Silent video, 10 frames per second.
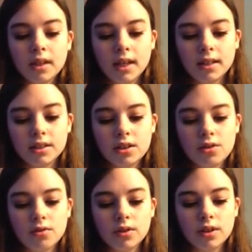And
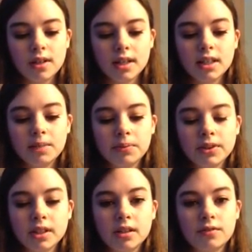so
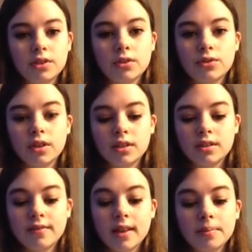98% of children in
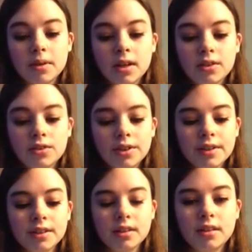developing
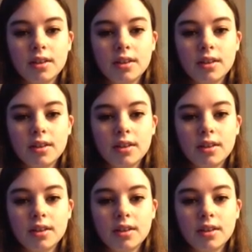countries,